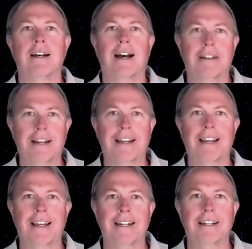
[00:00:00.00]
A
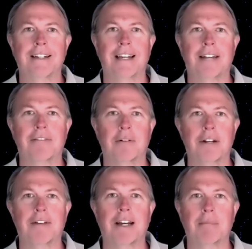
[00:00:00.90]
decade and
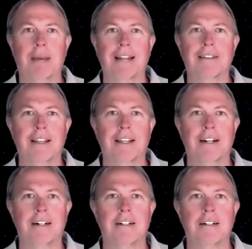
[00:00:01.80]
45 patents
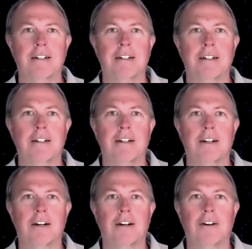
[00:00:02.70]
later,
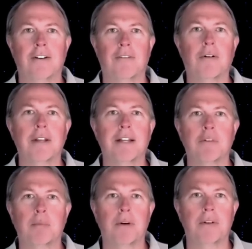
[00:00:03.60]

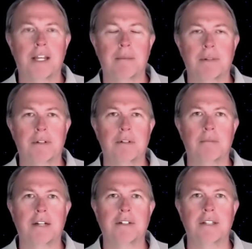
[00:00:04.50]
four-level pulse amplitude
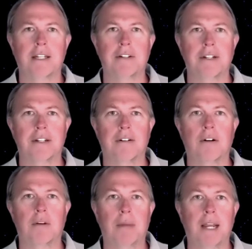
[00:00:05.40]
modulation,
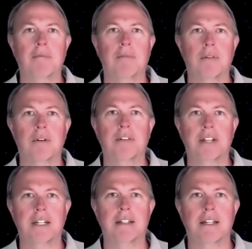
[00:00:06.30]
or PAM4
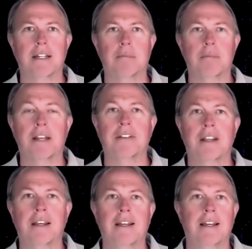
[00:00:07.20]
signaling, plays
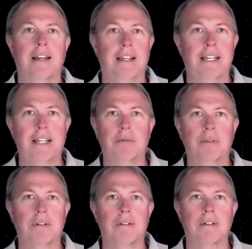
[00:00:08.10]
a key
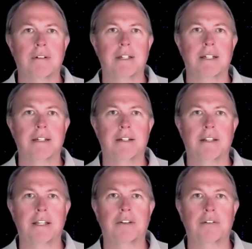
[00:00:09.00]
role in
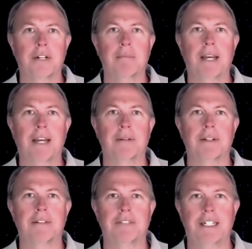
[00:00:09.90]
the extreme
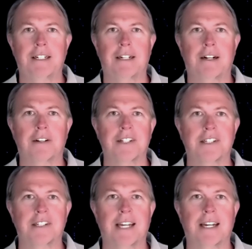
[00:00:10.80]
bandwidth of
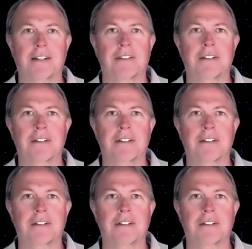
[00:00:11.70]
GDDR6X.